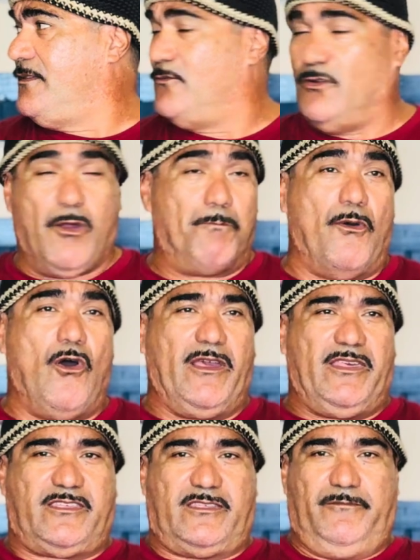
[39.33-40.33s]
We were
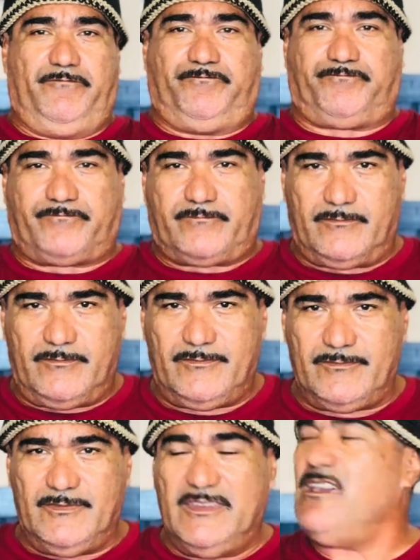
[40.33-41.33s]
boys,
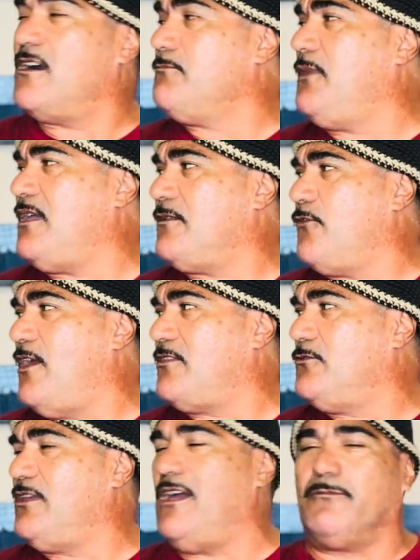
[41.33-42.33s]
young men, rather,
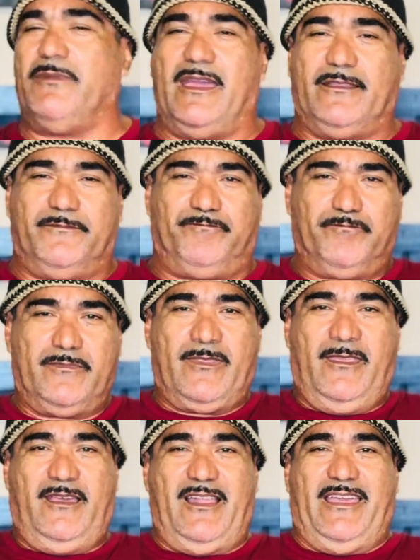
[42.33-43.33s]
young men.
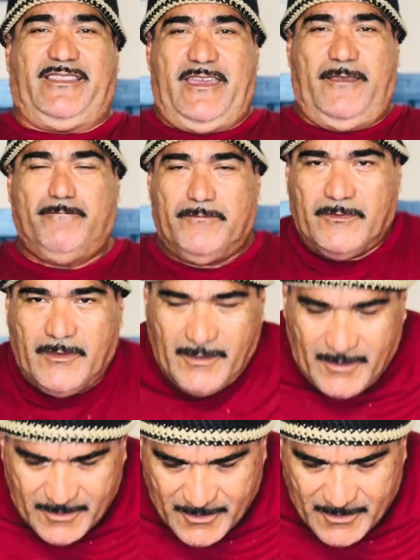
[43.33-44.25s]
I like that. And